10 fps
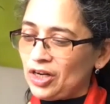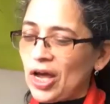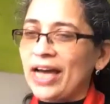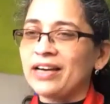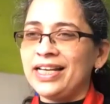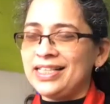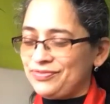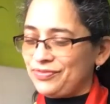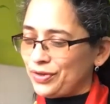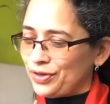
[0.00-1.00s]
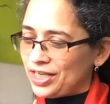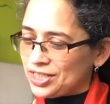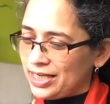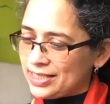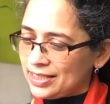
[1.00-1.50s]
accolades for
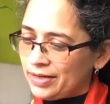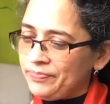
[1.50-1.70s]
Ashlesha.